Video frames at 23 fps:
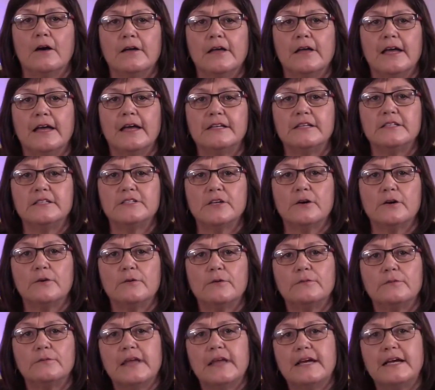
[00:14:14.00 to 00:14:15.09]
okay,
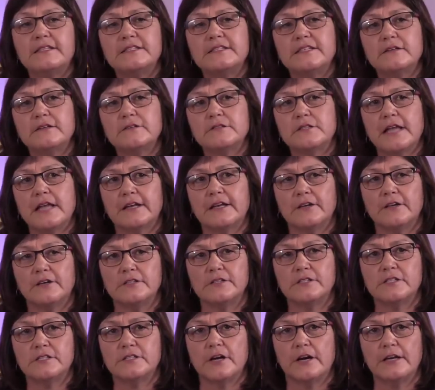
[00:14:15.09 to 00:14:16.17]
so that sounds like a
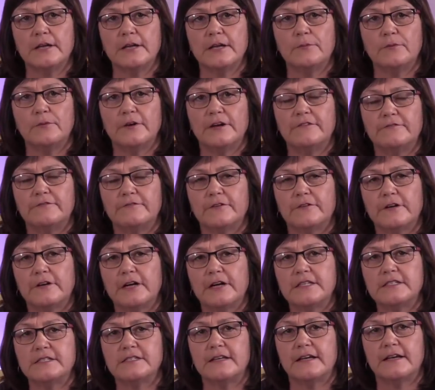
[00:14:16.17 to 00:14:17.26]
good starting point for
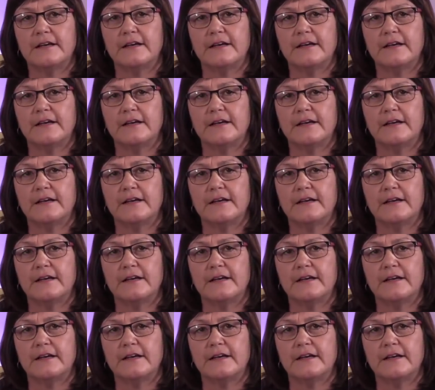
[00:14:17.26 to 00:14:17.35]
us.